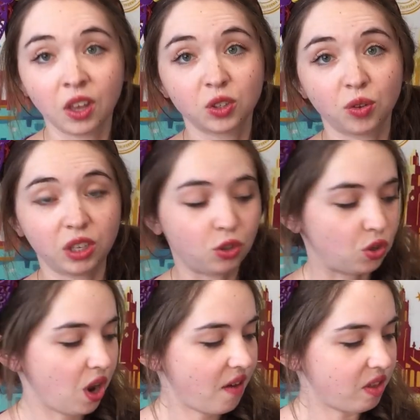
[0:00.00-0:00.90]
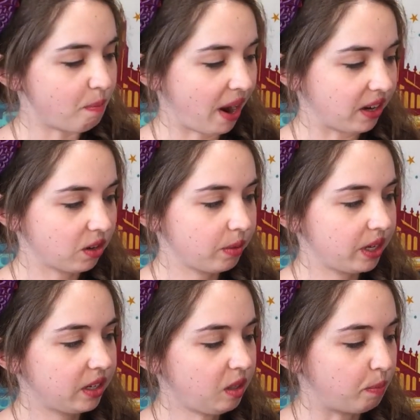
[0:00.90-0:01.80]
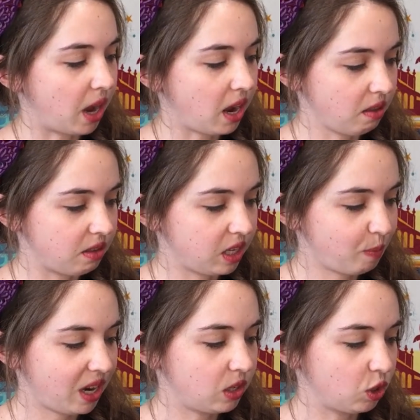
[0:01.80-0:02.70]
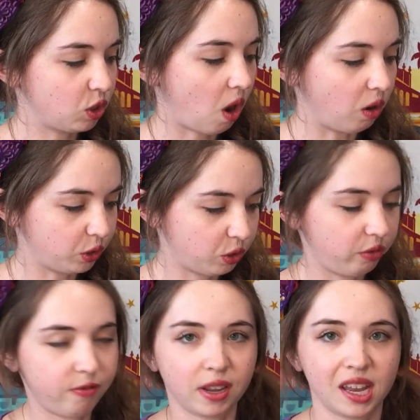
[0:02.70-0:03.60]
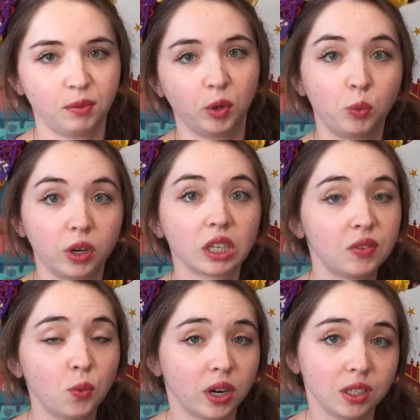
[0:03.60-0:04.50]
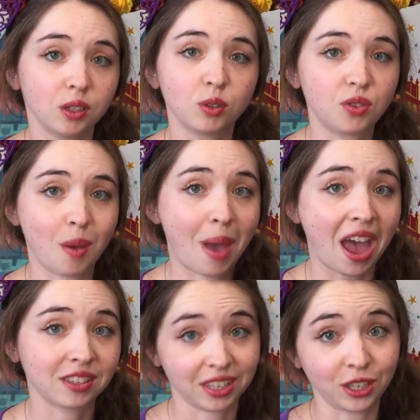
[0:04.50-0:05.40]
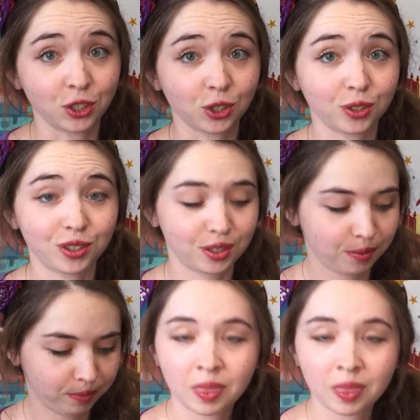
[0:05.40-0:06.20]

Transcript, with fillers: So these do have the binder rings, but these pages also fit and would work if you want to use them as inserts.